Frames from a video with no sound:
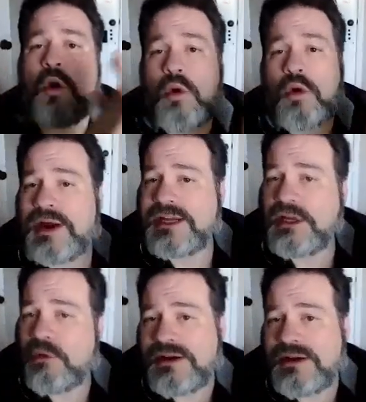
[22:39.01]
or I
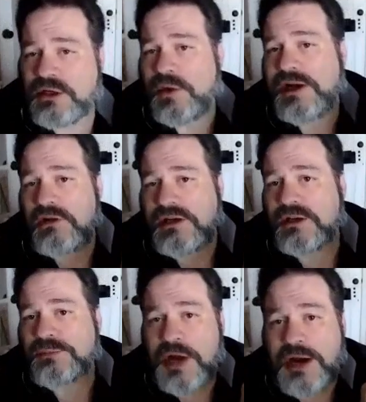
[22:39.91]
could go out and acquire
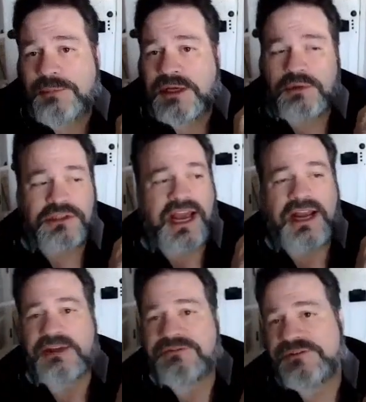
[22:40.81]
another property, which
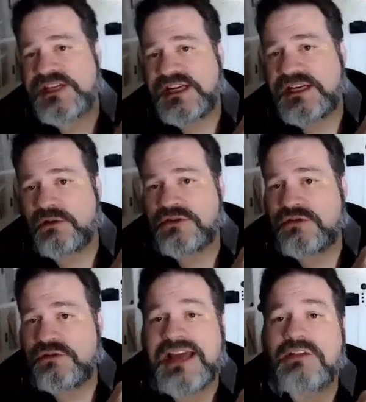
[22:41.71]
had a $15 or
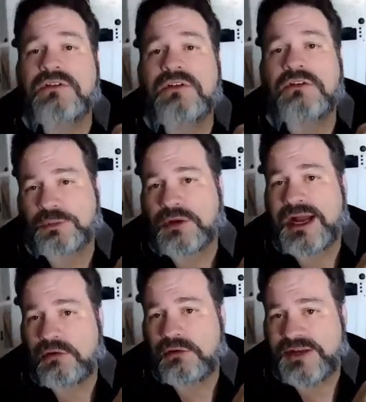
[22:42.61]
$2,000 per
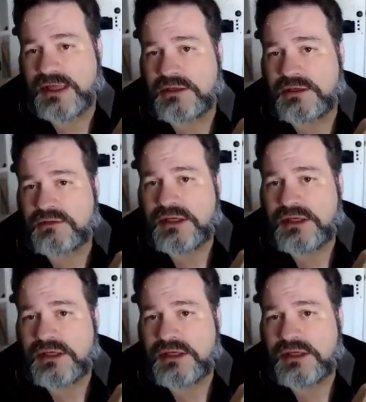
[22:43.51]
hour value.